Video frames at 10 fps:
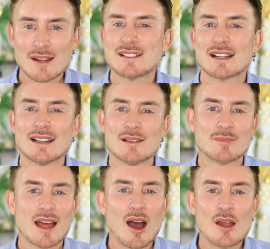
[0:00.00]
Basically,
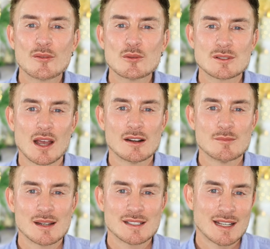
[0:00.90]
the overall tone of
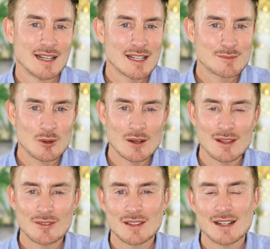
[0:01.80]
my skin is more
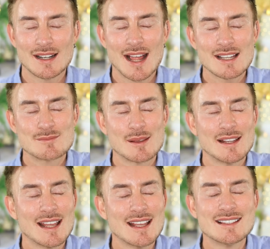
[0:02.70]
even than it has
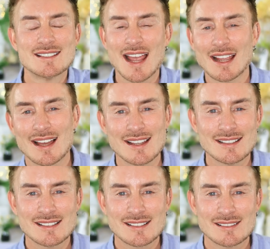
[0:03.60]
been in
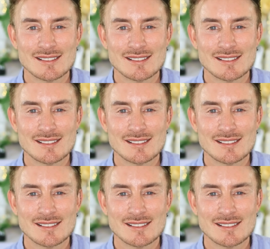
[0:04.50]
decades.